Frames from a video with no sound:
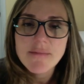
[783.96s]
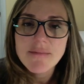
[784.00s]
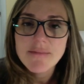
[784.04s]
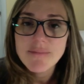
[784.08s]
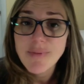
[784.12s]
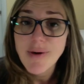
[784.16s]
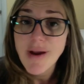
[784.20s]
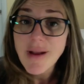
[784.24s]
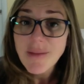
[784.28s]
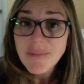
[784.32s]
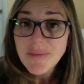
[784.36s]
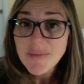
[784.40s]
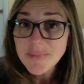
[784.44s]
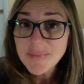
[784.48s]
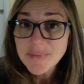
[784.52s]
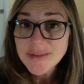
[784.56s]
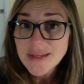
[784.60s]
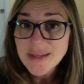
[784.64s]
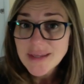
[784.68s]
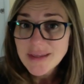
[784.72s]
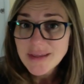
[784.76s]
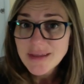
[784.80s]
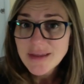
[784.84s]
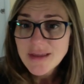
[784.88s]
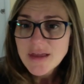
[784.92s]

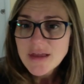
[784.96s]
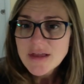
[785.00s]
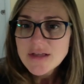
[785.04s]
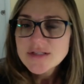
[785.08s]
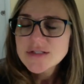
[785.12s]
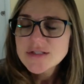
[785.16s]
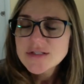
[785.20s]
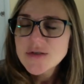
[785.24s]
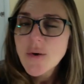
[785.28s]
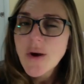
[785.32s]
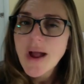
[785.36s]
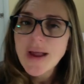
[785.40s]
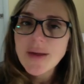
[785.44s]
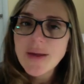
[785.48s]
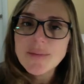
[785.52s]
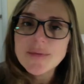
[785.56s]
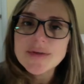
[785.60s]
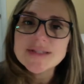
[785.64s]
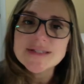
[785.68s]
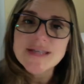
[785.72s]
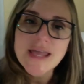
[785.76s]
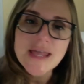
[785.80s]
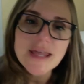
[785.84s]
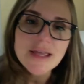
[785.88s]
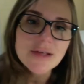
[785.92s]
Probably. So I would
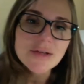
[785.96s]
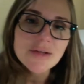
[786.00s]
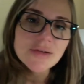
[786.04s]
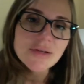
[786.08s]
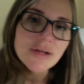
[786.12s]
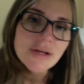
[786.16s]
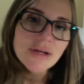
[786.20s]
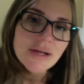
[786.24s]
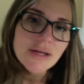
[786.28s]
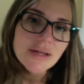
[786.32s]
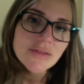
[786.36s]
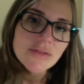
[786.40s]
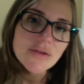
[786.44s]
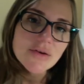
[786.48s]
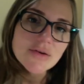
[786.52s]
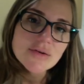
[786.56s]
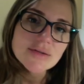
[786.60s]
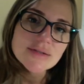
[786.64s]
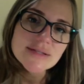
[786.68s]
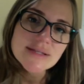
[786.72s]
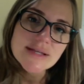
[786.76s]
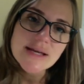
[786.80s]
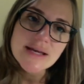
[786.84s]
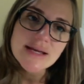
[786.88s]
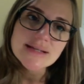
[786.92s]
take a look at those
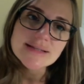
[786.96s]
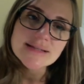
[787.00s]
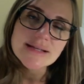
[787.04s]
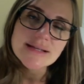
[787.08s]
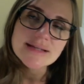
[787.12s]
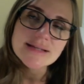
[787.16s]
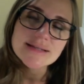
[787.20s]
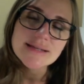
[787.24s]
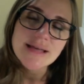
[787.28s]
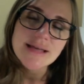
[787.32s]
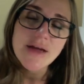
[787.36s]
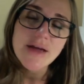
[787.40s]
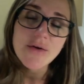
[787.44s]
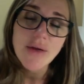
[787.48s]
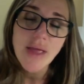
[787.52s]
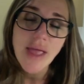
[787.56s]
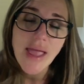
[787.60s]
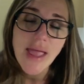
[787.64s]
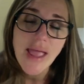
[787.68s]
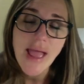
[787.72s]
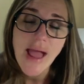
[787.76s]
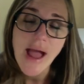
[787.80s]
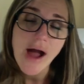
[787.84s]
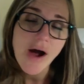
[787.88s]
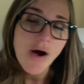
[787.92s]
things and say,
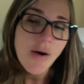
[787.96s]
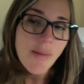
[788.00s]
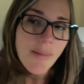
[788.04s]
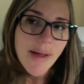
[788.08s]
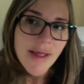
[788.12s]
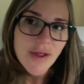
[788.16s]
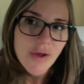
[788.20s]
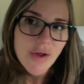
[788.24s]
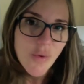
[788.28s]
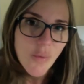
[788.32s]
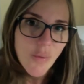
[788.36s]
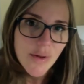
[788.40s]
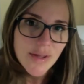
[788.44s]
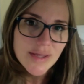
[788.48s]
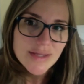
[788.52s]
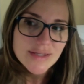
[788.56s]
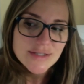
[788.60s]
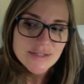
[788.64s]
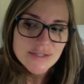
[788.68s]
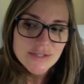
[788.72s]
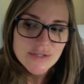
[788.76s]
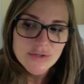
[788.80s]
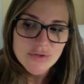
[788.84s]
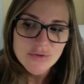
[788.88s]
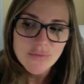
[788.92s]
okay, how am I going
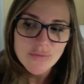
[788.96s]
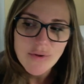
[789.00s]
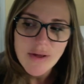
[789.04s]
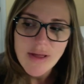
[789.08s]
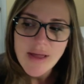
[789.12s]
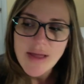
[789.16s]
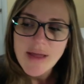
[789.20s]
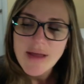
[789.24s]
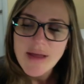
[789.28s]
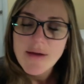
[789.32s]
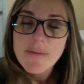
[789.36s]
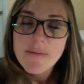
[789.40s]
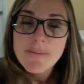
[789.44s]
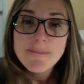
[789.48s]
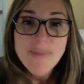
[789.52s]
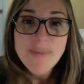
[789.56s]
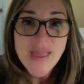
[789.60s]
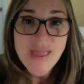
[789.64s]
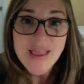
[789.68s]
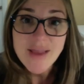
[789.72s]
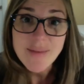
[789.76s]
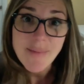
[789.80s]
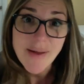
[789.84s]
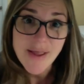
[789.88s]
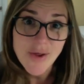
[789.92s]
to
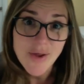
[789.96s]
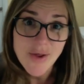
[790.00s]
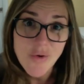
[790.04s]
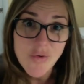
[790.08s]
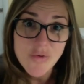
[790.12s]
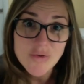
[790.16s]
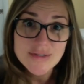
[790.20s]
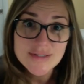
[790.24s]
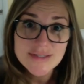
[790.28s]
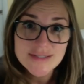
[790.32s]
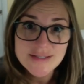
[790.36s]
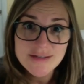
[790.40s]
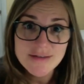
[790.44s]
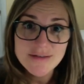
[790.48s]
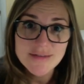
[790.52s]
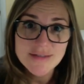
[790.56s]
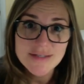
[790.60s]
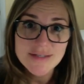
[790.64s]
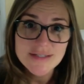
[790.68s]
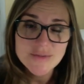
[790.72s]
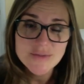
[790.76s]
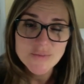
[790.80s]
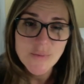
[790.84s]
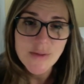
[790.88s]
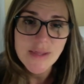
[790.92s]
make my goals still
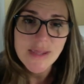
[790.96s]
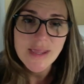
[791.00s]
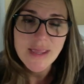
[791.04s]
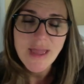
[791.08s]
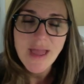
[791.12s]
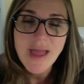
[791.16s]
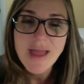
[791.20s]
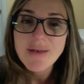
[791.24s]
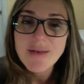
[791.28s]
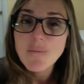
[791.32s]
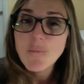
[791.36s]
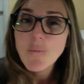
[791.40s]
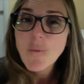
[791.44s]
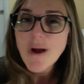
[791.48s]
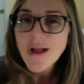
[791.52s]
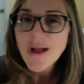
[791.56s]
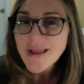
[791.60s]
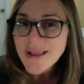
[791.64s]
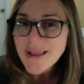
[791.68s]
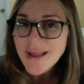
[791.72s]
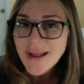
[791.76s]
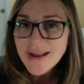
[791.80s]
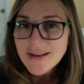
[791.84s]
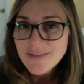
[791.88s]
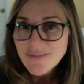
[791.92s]
this week? And what
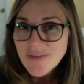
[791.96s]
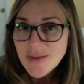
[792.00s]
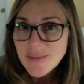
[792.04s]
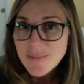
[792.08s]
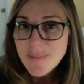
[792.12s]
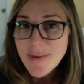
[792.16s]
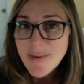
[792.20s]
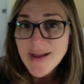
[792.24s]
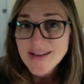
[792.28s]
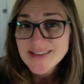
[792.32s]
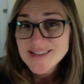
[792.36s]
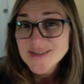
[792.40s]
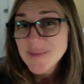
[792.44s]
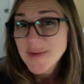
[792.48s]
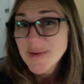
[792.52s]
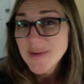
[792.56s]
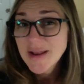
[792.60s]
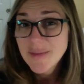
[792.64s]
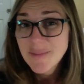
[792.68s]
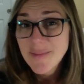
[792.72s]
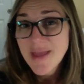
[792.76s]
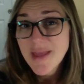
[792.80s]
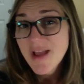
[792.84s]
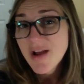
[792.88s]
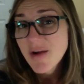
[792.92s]
kind of impact am I going
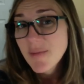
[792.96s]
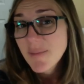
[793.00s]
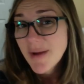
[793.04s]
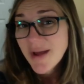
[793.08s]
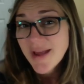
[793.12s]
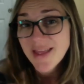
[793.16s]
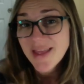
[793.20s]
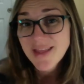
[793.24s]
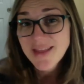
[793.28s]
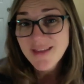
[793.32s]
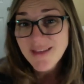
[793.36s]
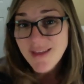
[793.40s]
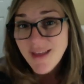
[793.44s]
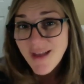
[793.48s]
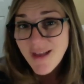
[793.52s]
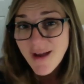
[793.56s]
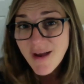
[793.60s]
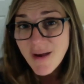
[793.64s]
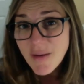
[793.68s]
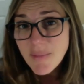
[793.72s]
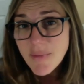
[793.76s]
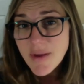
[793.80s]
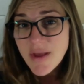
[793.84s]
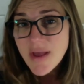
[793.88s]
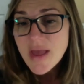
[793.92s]
to make on my
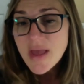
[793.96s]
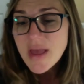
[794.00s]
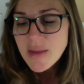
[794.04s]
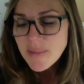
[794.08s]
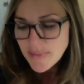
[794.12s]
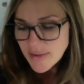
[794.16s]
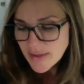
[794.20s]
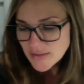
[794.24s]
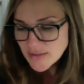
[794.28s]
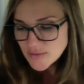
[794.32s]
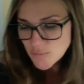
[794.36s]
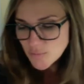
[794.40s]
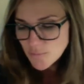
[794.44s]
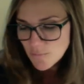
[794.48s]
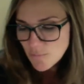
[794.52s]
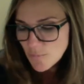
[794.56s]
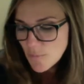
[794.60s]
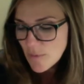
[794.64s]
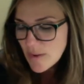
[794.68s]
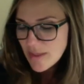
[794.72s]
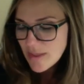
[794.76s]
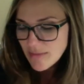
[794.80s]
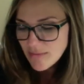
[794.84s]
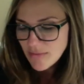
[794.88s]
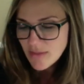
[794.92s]
income? Because
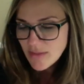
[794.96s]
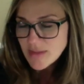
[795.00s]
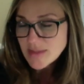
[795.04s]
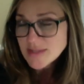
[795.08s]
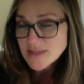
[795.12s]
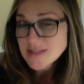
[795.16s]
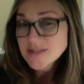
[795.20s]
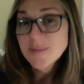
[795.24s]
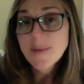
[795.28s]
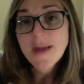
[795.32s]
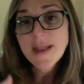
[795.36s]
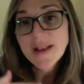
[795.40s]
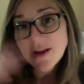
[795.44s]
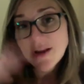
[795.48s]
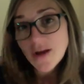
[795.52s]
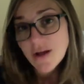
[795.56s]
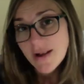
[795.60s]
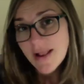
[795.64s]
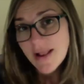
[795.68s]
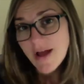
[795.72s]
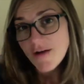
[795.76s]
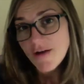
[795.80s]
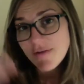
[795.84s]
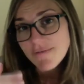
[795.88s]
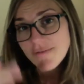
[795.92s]
with, depending on
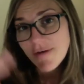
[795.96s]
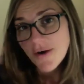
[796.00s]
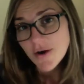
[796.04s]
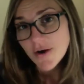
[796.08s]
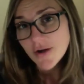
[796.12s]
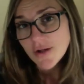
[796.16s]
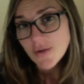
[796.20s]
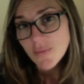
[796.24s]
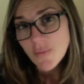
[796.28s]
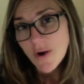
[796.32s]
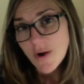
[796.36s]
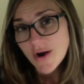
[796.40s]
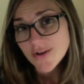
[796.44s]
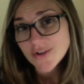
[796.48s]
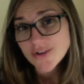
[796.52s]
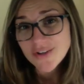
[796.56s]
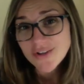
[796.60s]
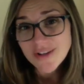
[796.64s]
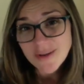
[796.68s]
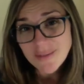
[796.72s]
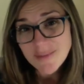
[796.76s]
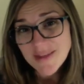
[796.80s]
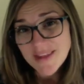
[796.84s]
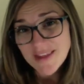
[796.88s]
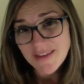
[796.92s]
how far you are, you're going
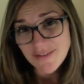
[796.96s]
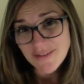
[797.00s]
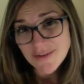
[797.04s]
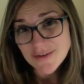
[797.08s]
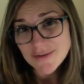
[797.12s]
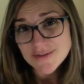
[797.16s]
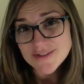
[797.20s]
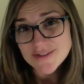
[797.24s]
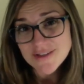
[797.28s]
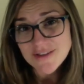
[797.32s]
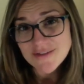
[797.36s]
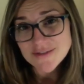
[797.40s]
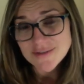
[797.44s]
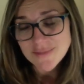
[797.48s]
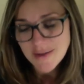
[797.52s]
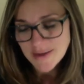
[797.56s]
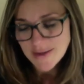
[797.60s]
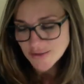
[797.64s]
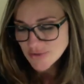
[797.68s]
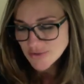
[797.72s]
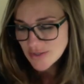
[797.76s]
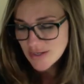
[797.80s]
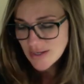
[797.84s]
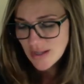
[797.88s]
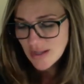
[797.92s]
to be giving yourself some
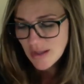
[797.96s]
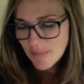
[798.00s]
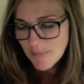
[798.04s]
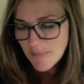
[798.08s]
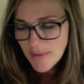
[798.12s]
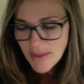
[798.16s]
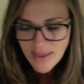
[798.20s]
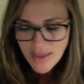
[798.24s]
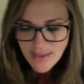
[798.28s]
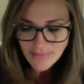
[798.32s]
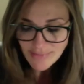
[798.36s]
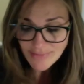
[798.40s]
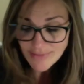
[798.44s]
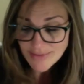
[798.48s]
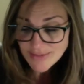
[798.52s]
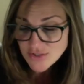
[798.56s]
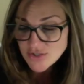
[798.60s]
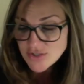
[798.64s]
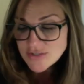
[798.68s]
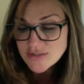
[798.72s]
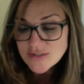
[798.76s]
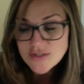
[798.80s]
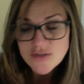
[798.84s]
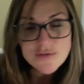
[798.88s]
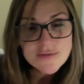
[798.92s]
extra income. Let's
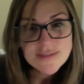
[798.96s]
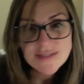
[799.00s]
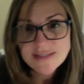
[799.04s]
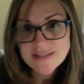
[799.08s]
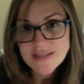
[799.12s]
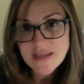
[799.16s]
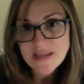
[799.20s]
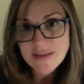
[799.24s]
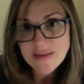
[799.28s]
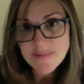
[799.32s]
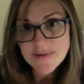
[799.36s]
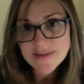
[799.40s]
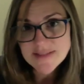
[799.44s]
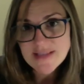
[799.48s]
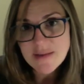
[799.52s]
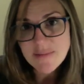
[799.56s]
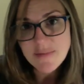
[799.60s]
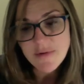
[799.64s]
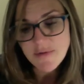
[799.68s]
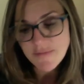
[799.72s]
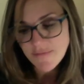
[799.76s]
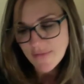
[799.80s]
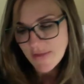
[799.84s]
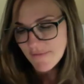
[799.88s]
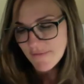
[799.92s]
just use the same example
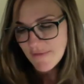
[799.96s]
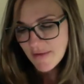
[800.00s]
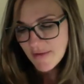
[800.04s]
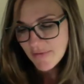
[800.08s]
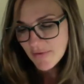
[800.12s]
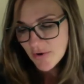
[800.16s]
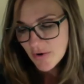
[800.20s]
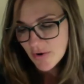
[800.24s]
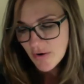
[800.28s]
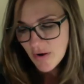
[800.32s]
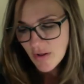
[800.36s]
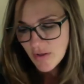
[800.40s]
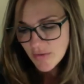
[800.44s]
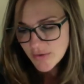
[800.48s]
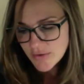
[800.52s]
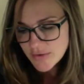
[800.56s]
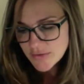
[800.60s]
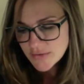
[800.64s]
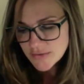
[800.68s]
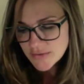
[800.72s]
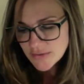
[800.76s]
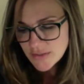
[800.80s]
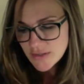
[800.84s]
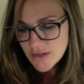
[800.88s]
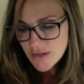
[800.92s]
of that
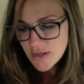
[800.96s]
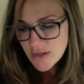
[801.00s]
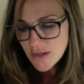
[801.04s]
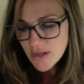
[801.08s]
$500.